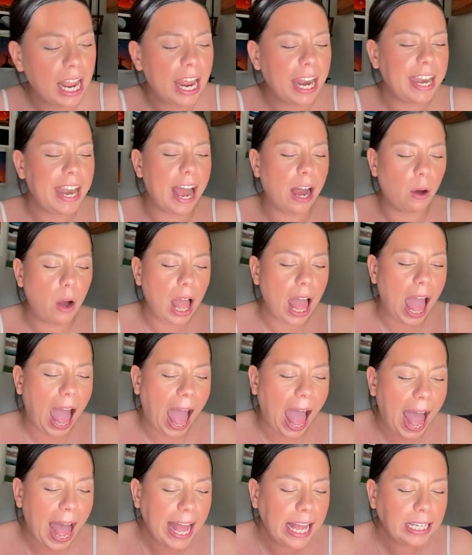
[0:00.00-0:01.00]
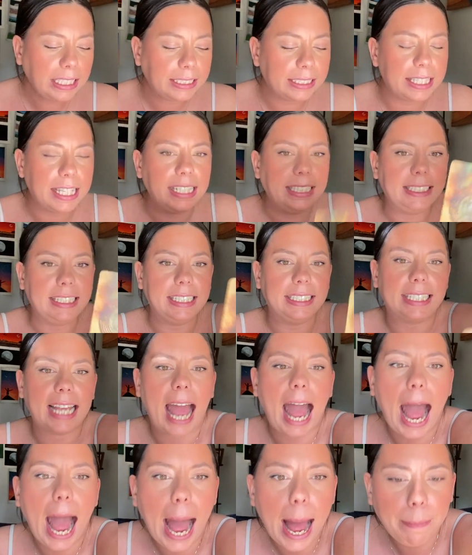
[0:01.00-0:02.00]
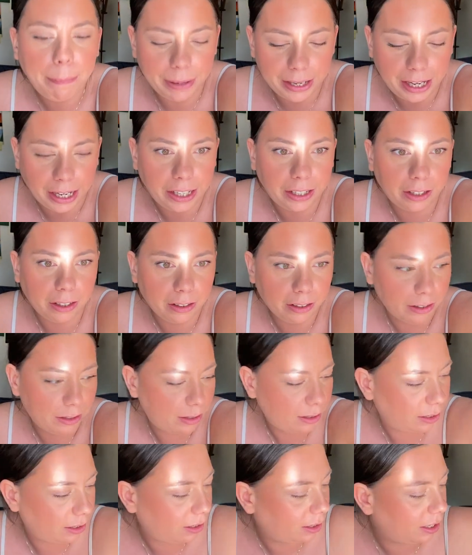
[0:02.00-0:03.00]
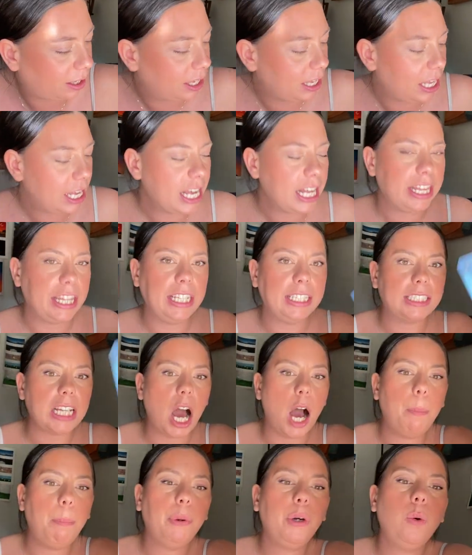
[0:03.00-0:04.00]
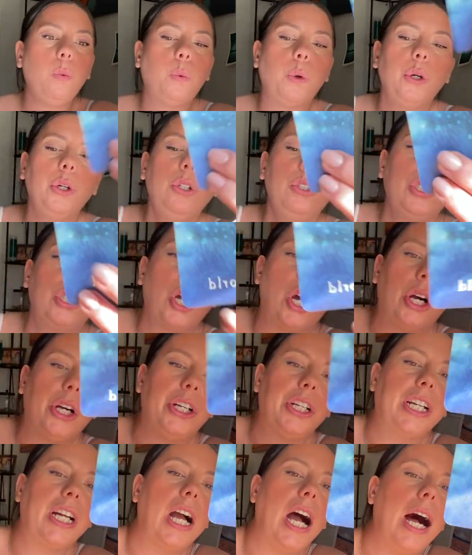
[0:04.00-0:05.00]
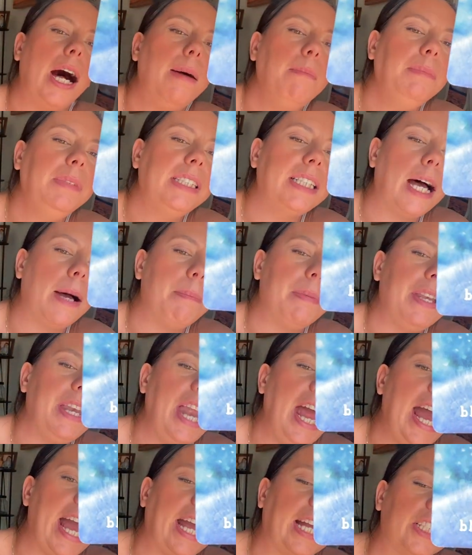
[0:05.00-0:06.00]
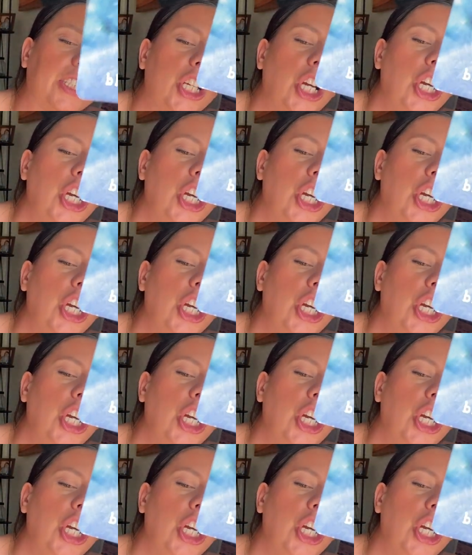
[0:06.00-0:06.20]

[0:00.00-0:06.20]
Now, as this is happening, this upper world card comes up next.